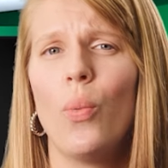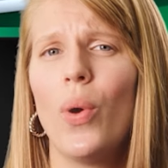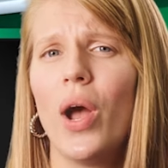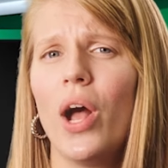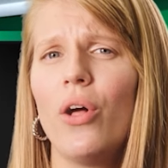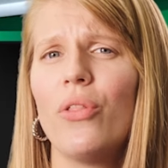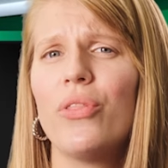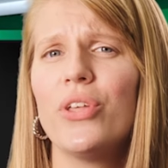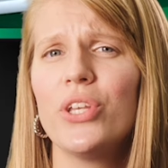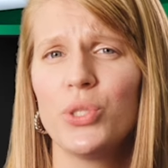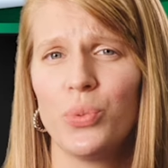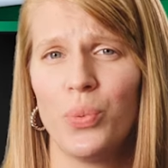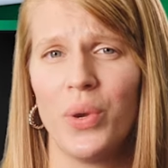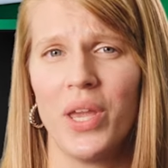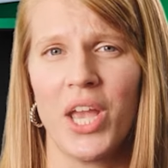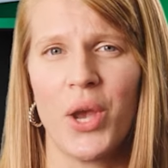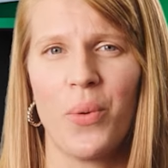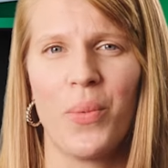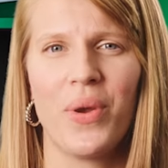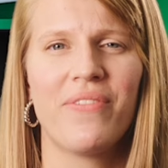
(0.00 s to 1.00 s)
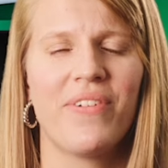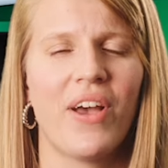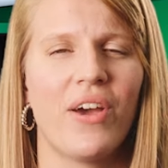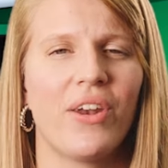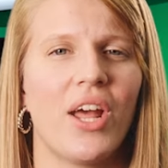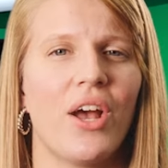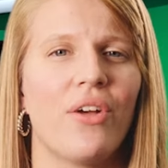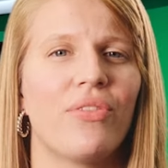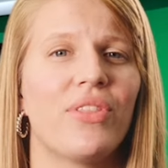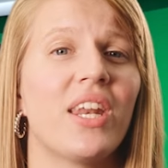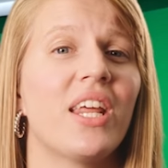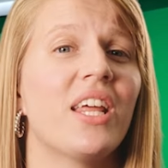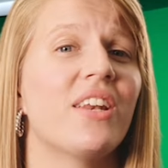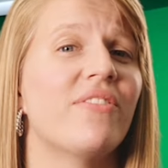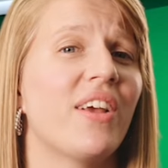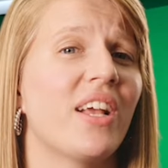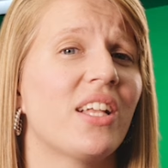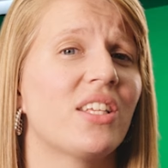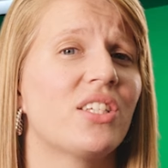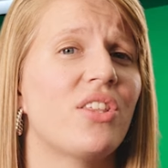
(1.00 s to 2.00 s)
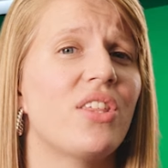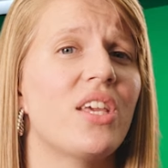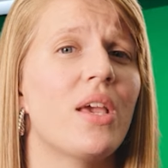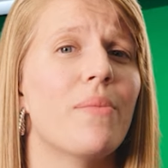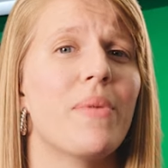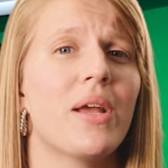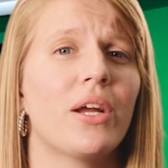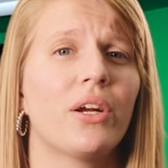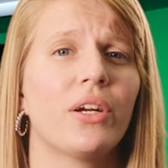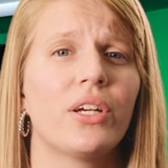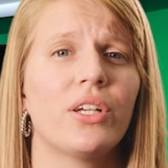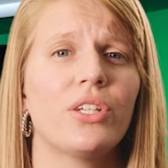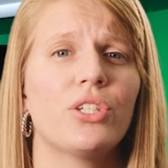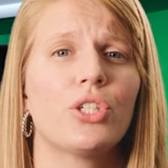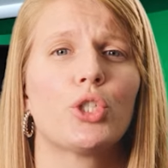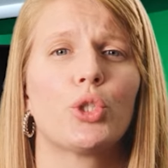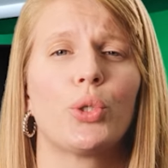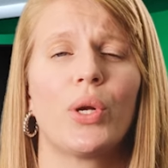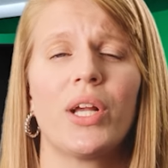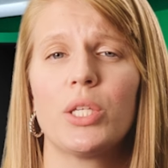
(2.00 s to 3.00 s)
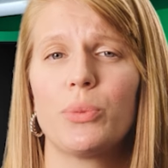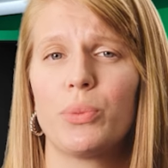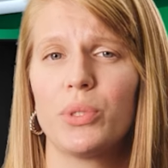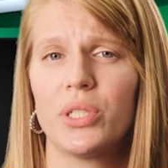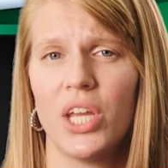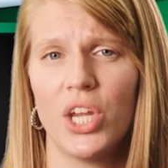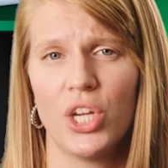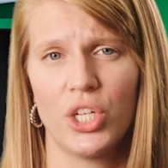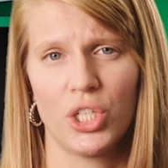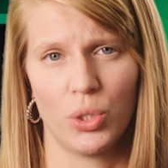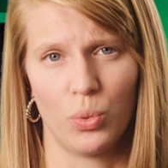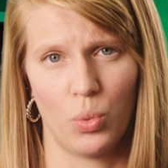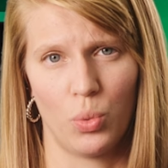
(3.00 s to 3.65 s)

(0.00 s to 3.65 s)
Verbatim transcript: Well, this week, we found out that it advanced the America's Transportation